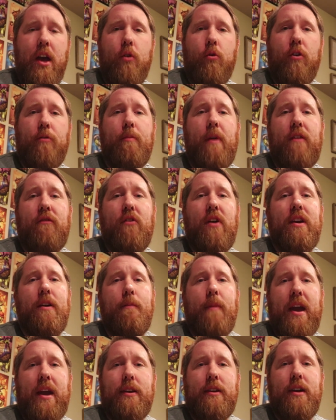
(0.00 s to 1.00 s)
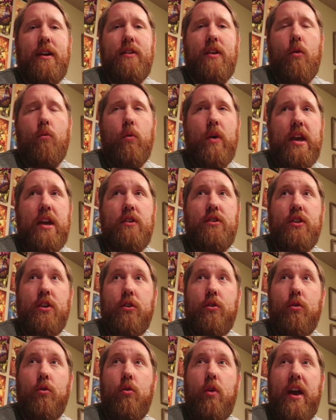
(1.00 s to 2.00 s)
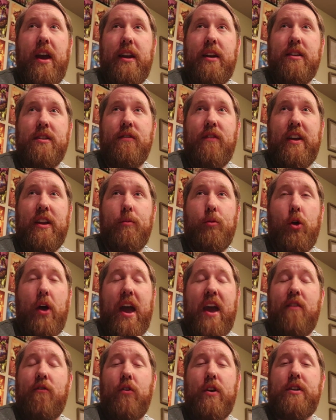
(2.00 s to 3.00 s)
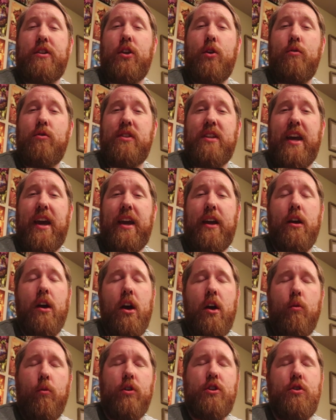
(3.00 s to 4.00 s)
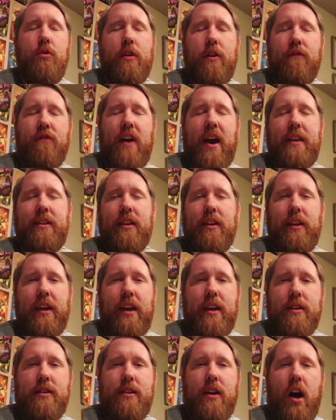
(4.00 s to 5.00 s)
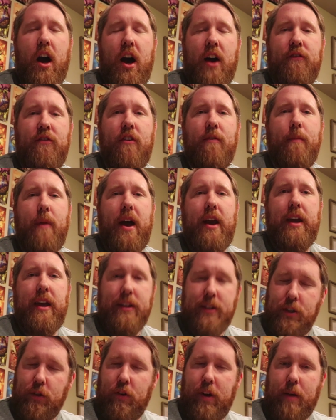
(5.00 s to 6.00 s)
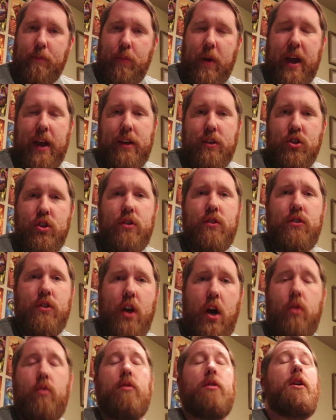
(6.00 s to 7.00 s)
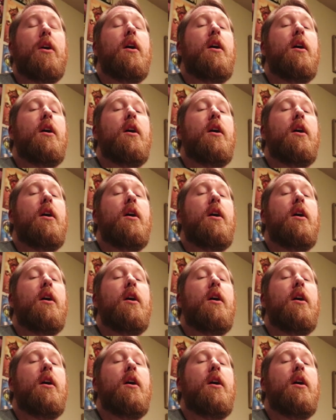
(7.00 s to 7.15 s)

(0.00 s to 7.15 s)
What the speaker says: with my friend Amanda that we do and is available every Tuesday, which you can find the links off of my Instagram page. So